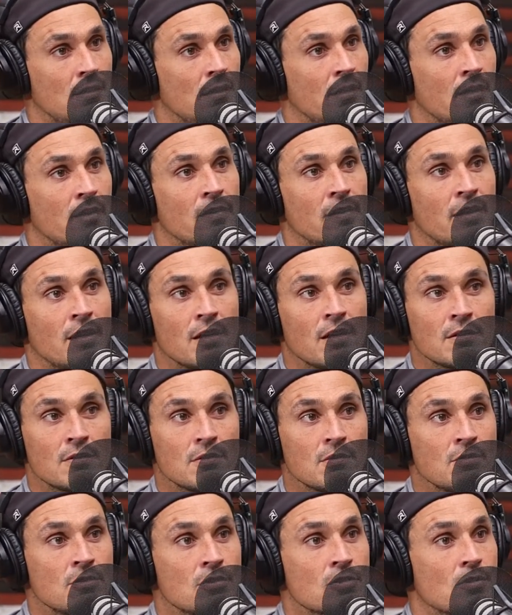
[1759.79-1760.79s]
learning,
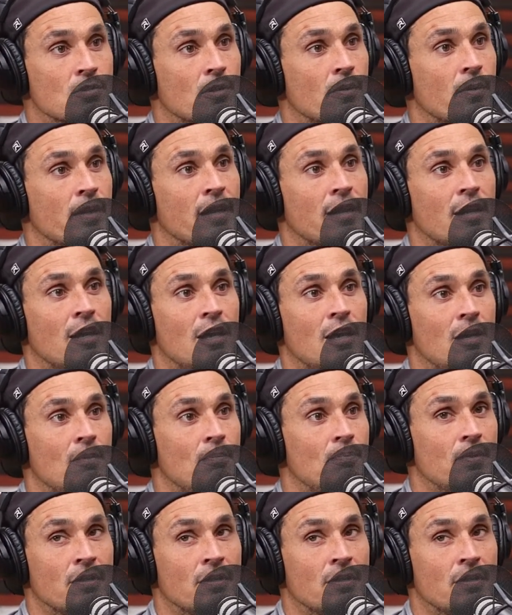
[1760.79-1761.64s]
screwing it up.